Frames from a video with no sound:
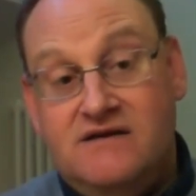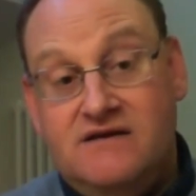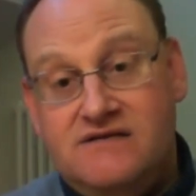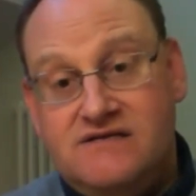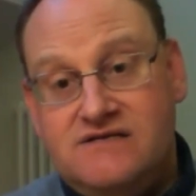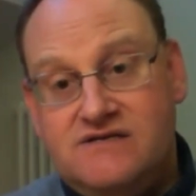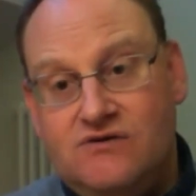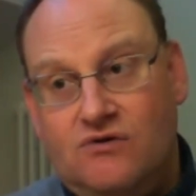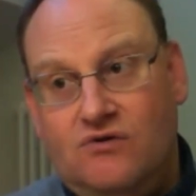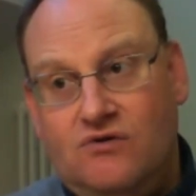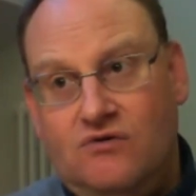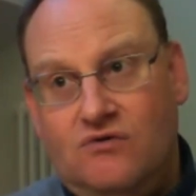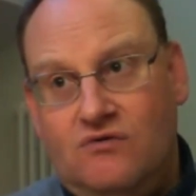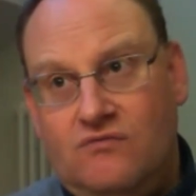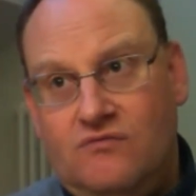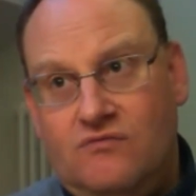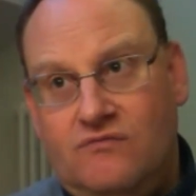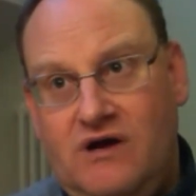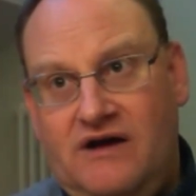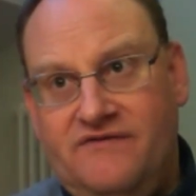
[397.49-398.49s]

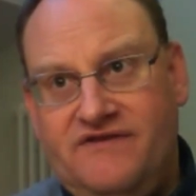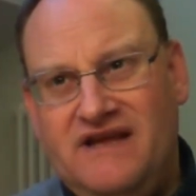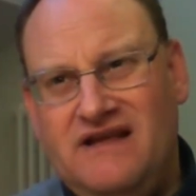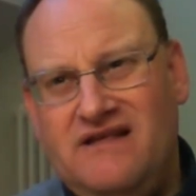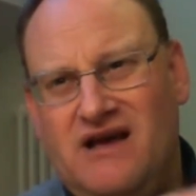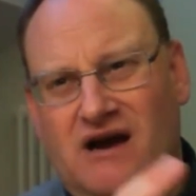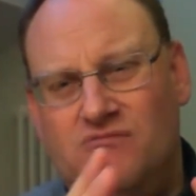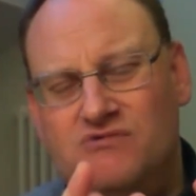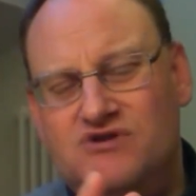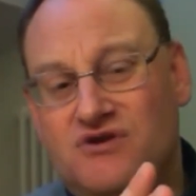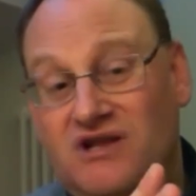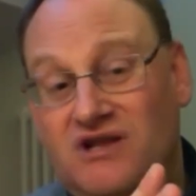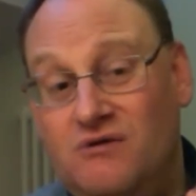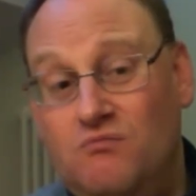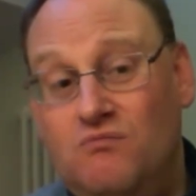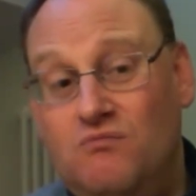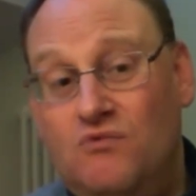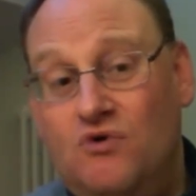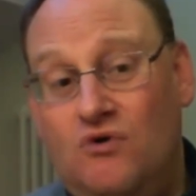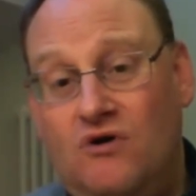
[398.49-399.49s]
So I think that was really
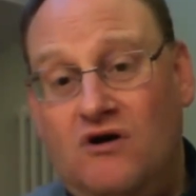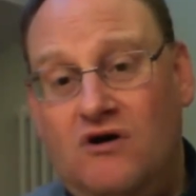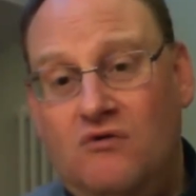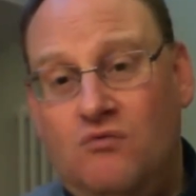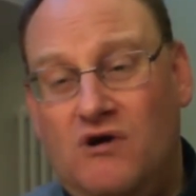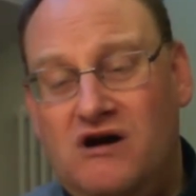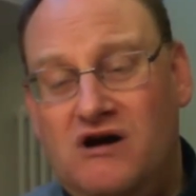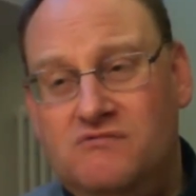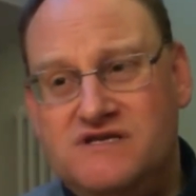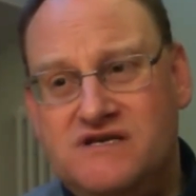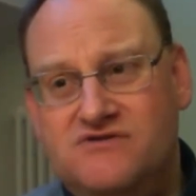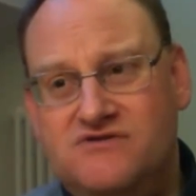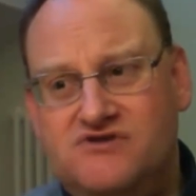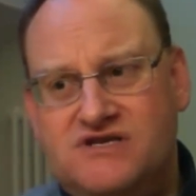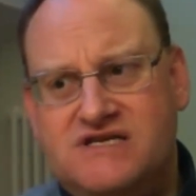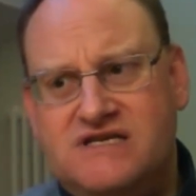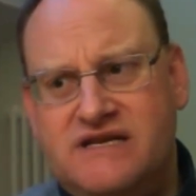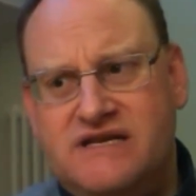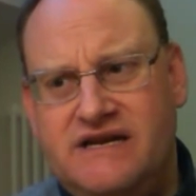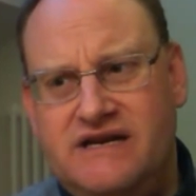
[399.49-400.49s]
more what I was
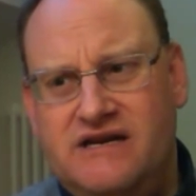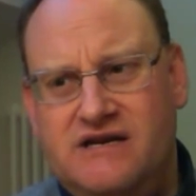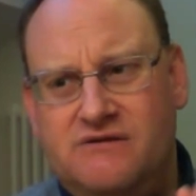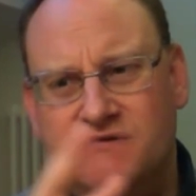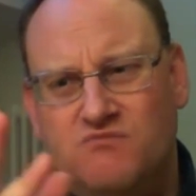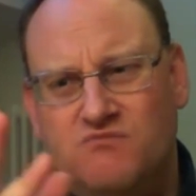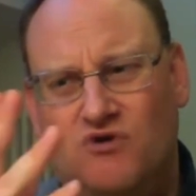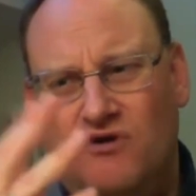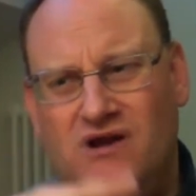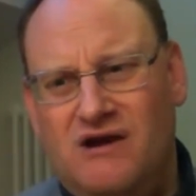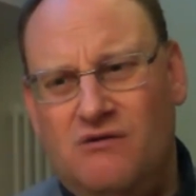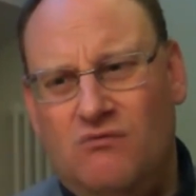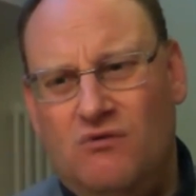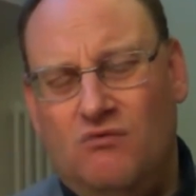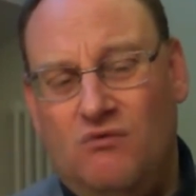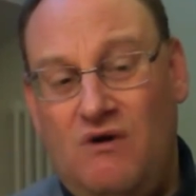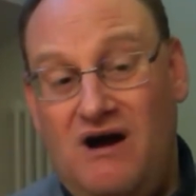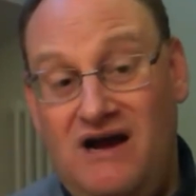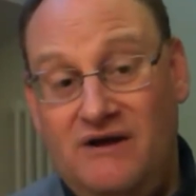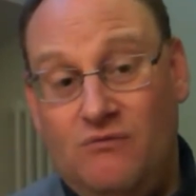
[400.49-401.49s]
interested in. It was more like, well,
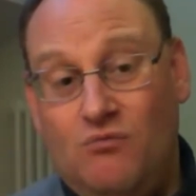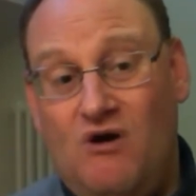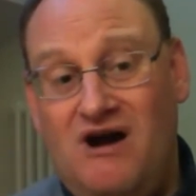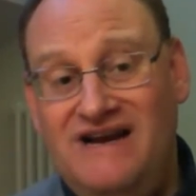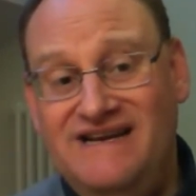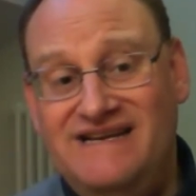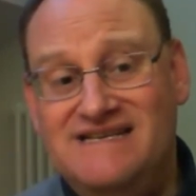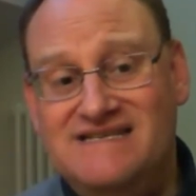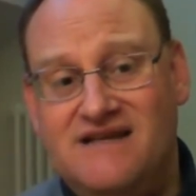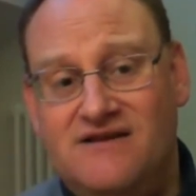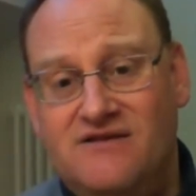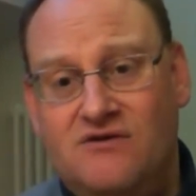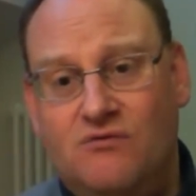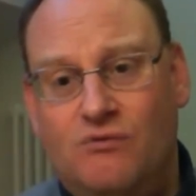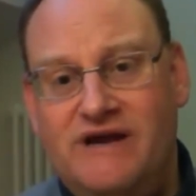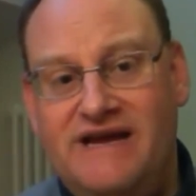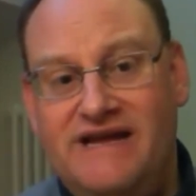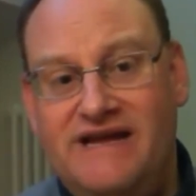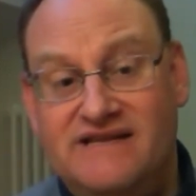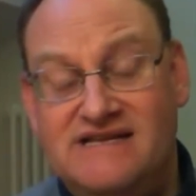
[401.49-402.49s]
why is it the
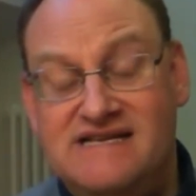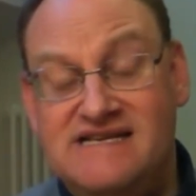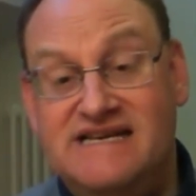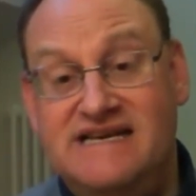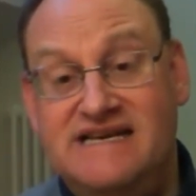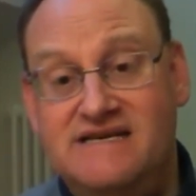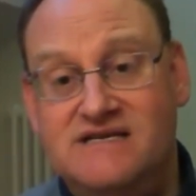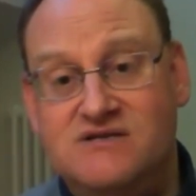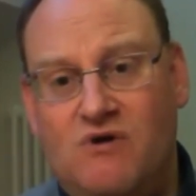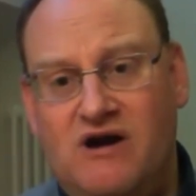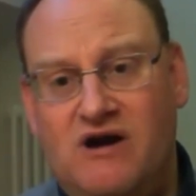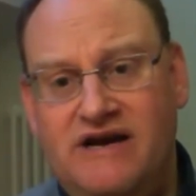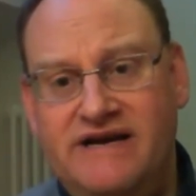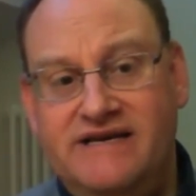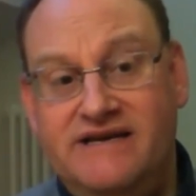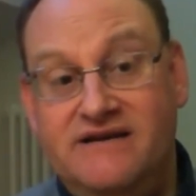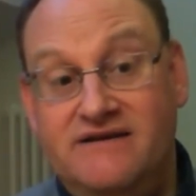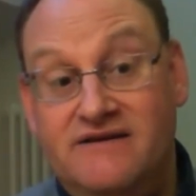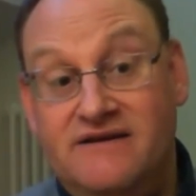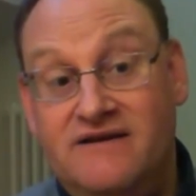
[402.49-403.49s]
way that it is?
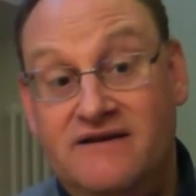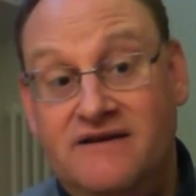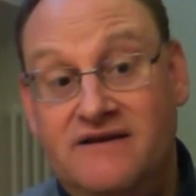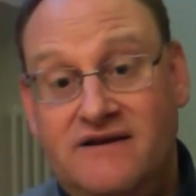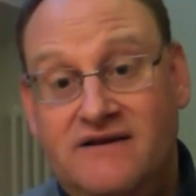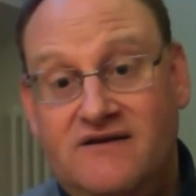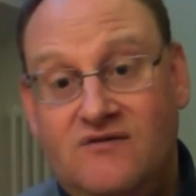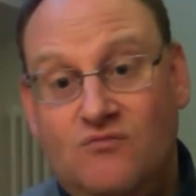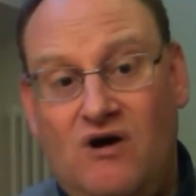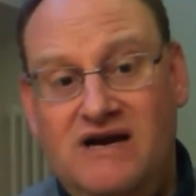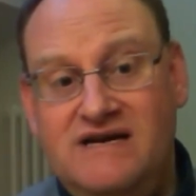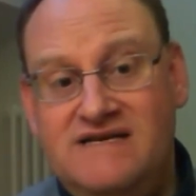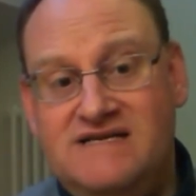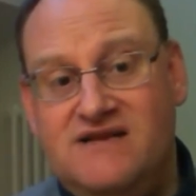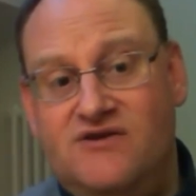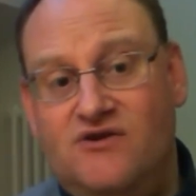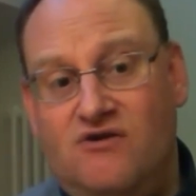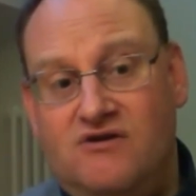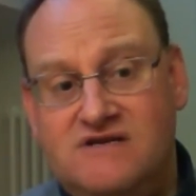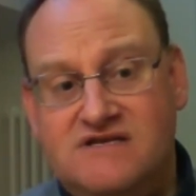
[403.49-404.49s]
Why is
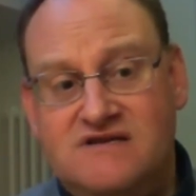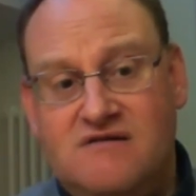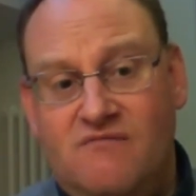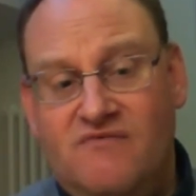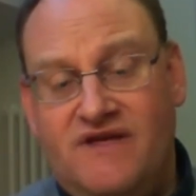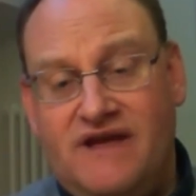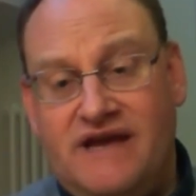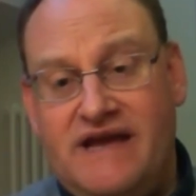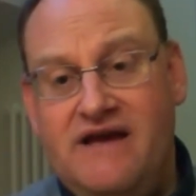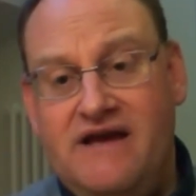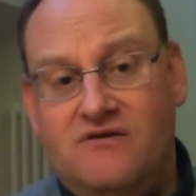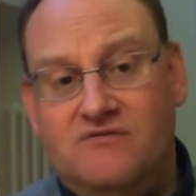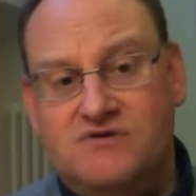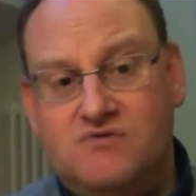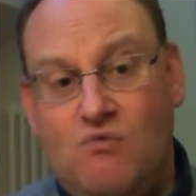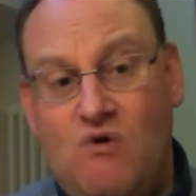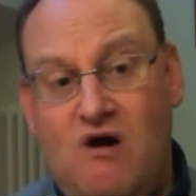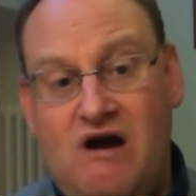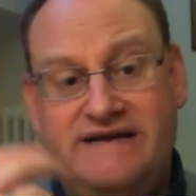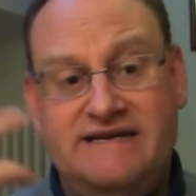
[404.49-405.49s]
it not something else?
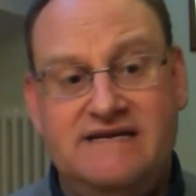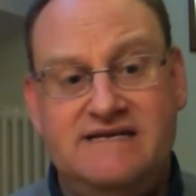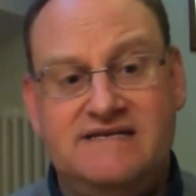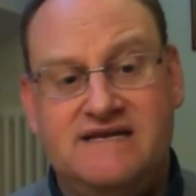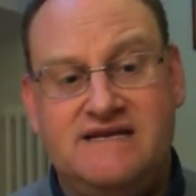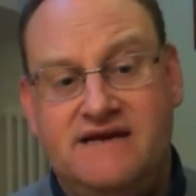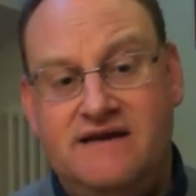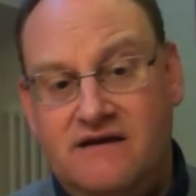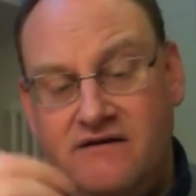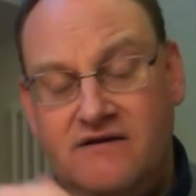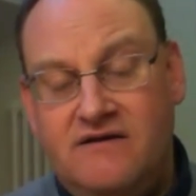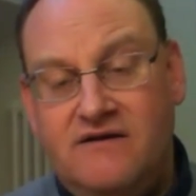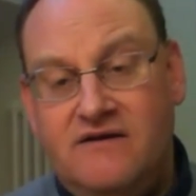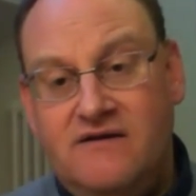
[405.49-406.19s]
Why is it,